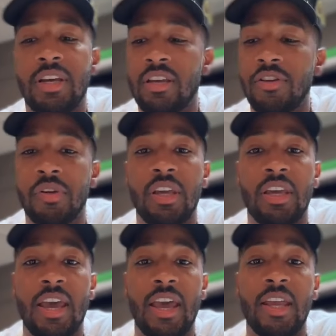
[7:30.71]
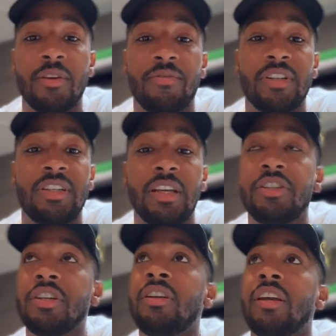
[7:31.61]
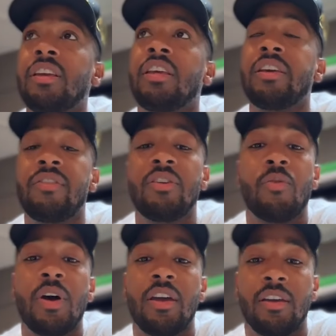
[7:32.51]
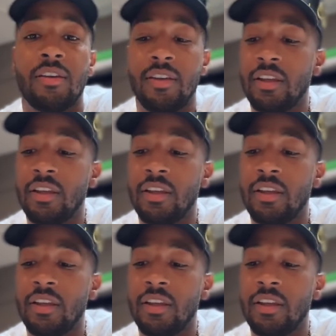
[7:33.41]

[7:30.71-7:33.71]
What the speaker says: that you can get hated for teaching and giving away.